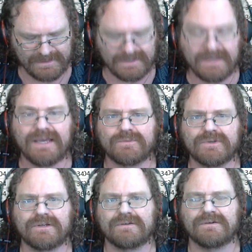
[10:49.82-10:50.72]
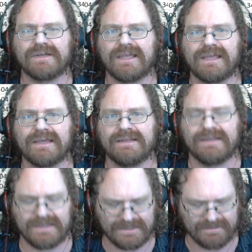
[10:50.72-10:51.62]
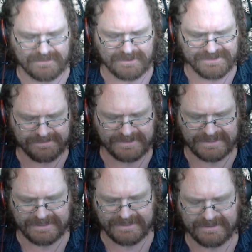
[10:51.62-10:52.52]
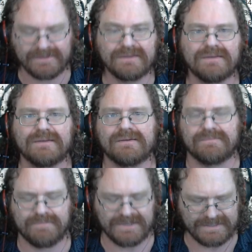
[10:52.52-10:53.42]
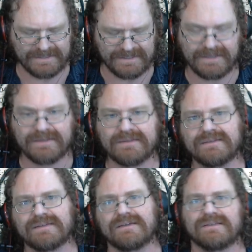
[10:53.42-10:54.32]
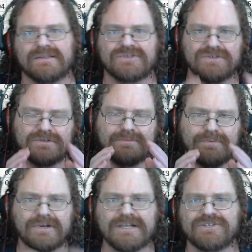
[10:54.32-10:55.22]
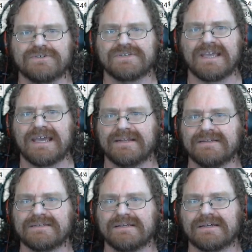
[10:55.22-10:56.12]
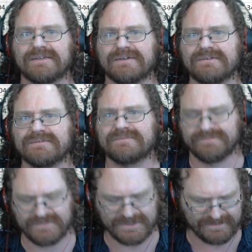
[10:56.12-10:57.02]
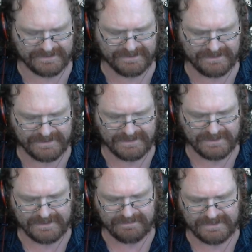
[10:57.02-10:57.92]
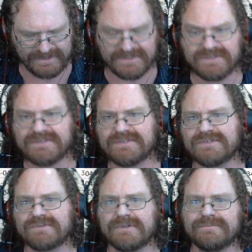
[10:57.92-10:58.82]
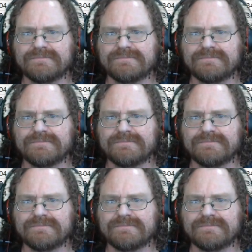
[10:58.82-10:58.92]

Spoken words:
and we're going to go ahead and multiply it by the two pressures added together, this one plus this one,